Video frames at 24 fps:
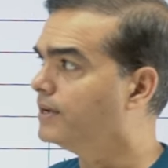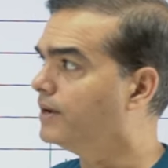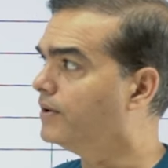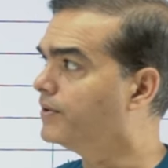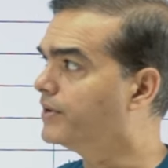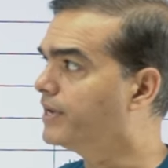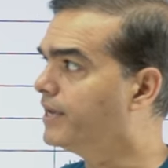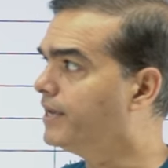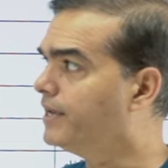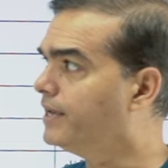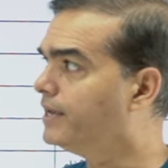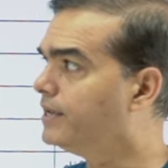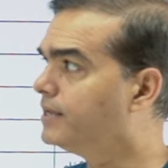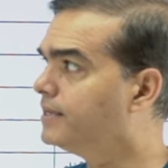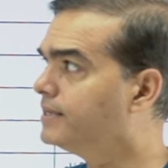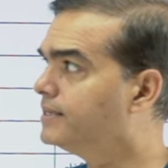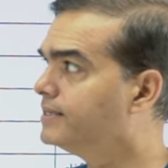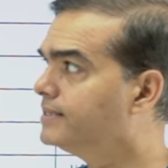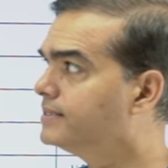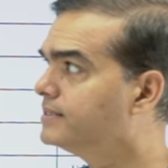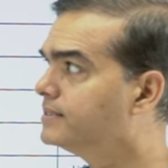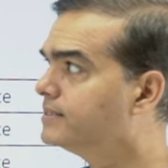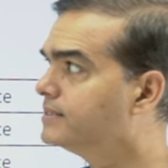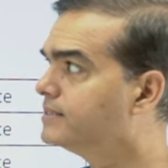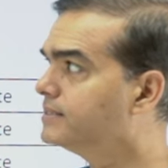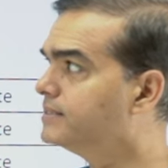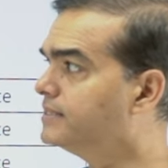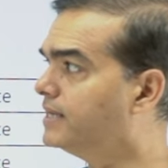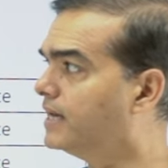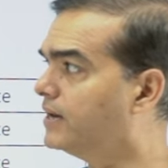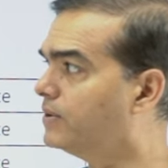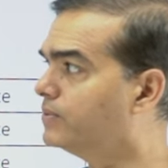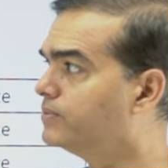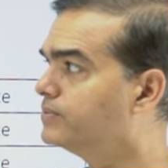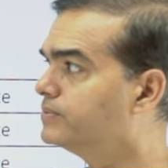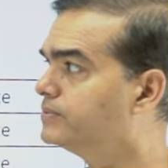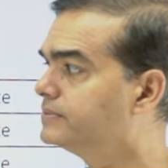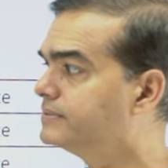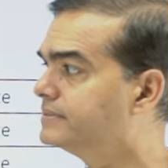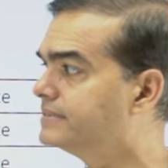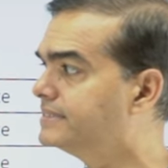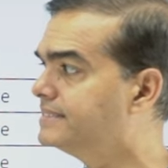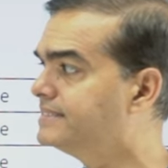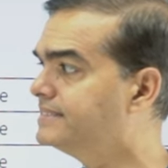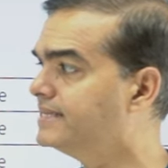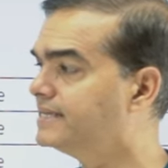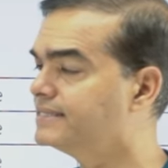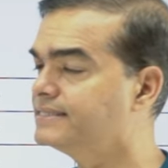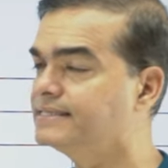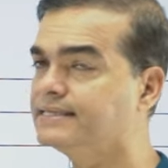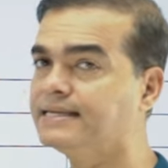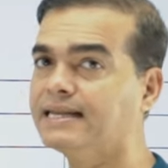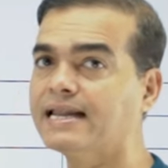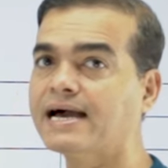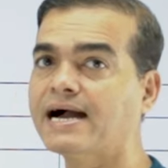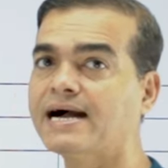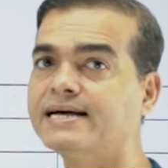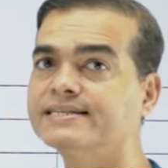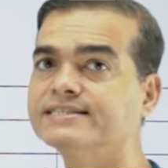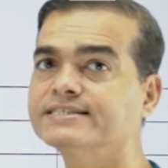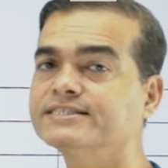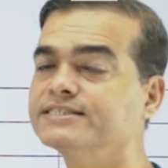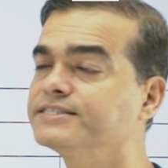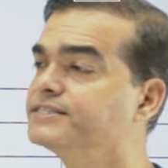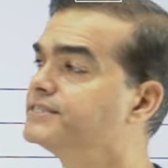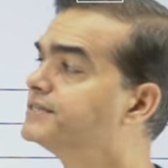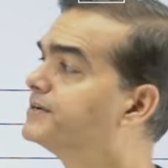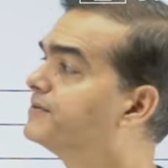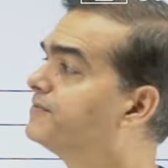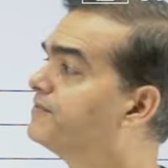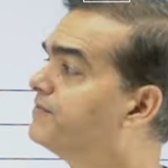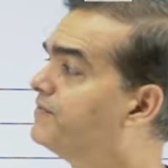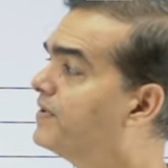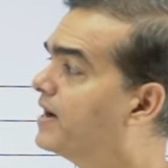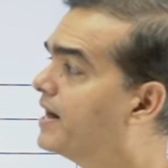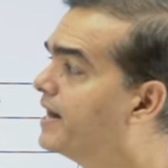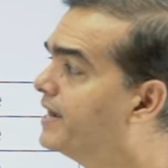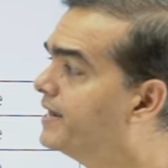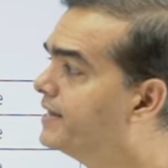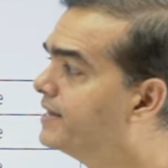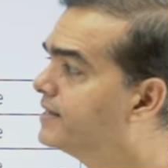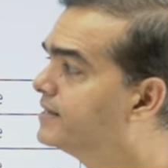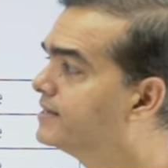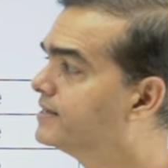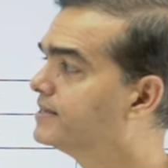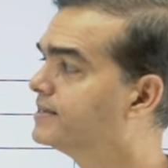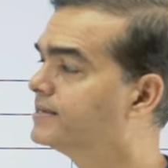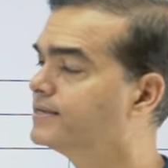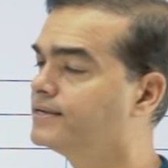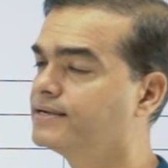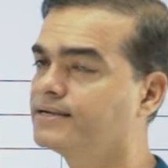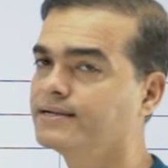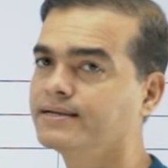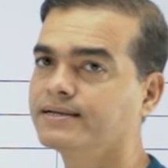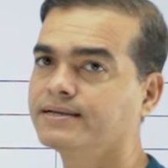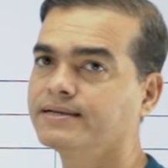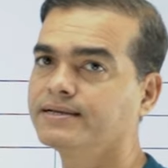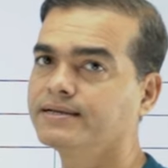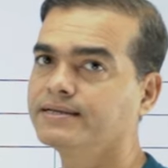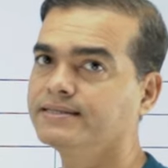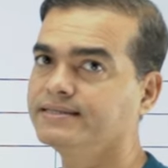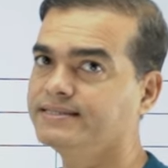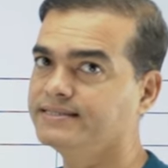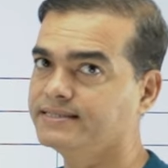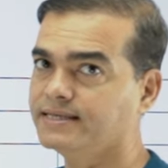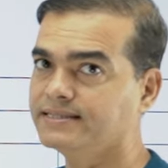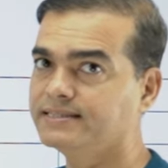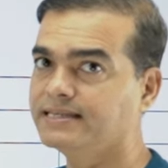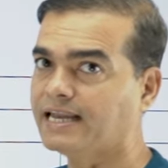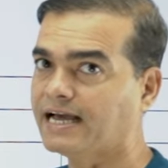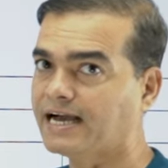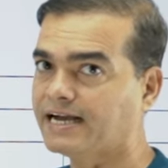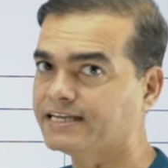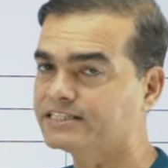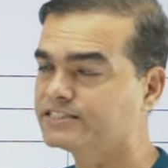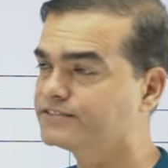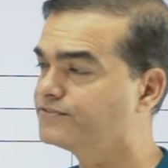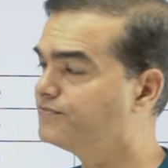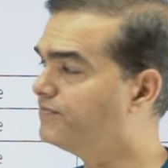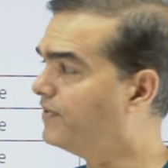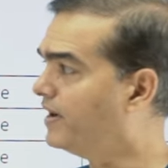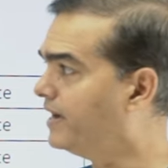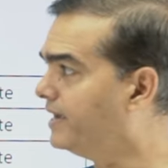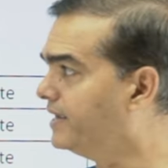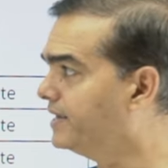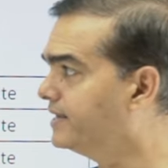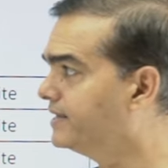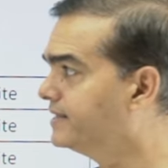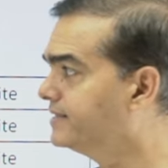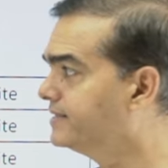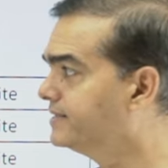Okay, now, these are the last five. These are the last five.